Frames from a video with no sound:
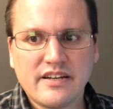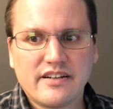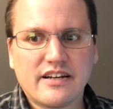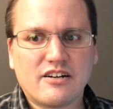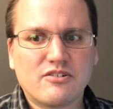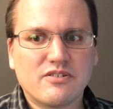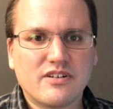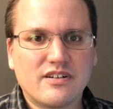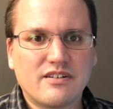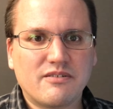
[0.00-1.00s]
Now,
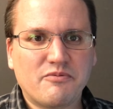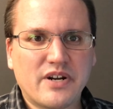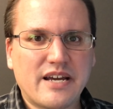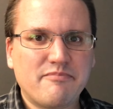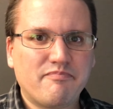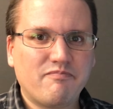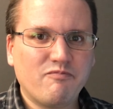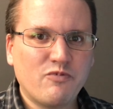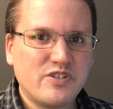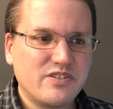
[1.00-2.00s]
when I
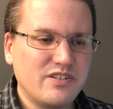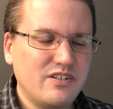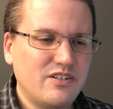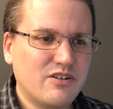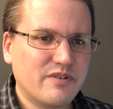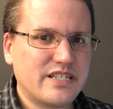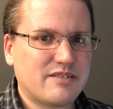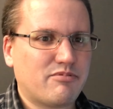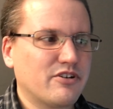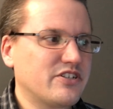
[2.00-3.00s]
was going
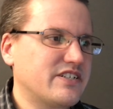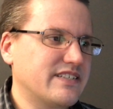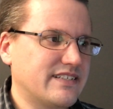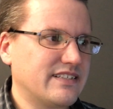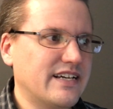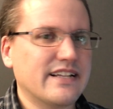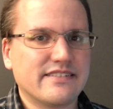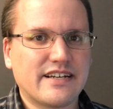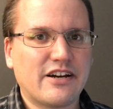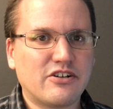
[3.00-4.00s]
to purchase this
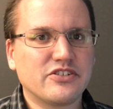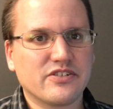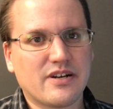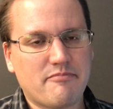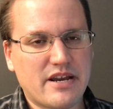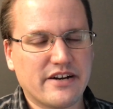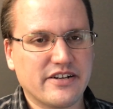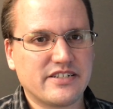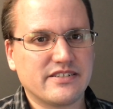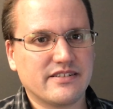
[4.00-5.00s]
lens, I also compared
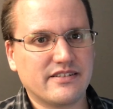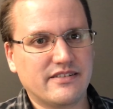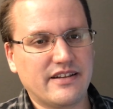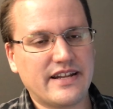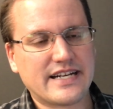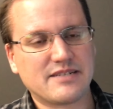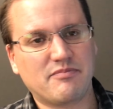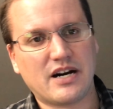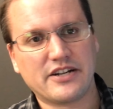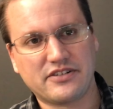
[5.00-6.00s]
it to the next
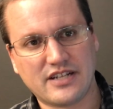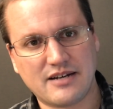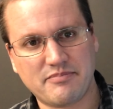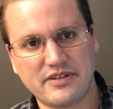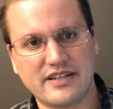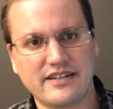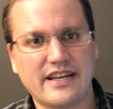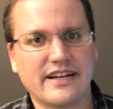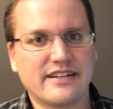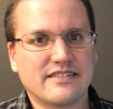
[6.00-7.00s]
model up in
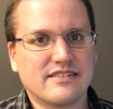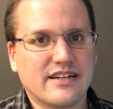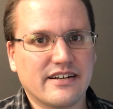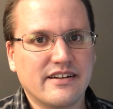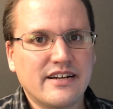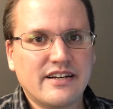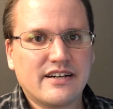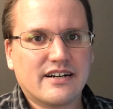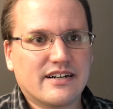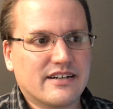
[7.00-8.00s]
Canon's line,
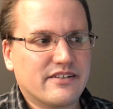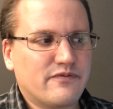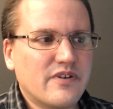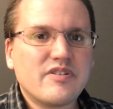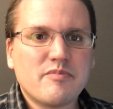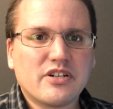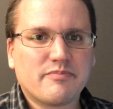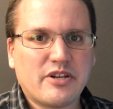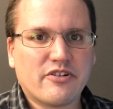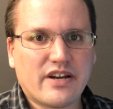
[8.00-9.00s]
the
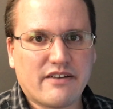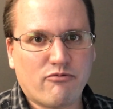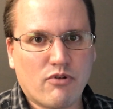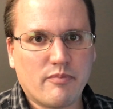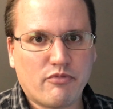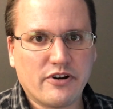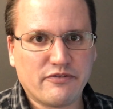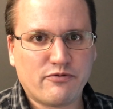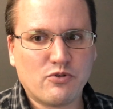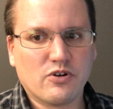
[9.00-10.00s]
50mm
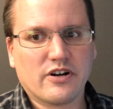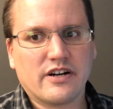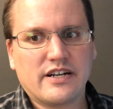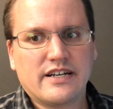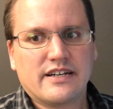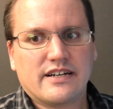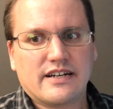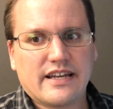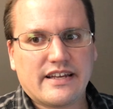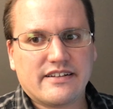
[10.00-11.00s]
f1.4,
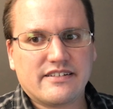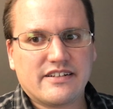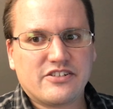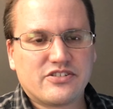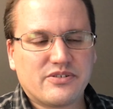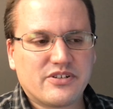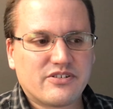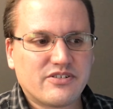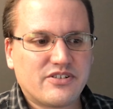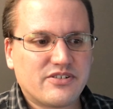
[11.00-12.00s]
and so
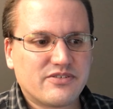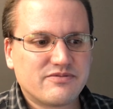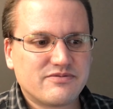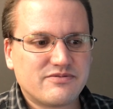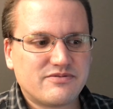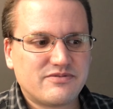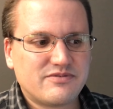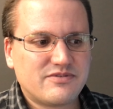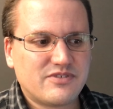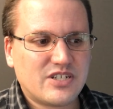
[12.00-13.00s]

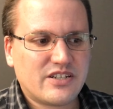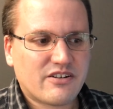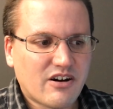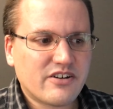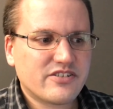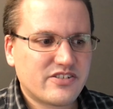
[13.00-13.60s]
there are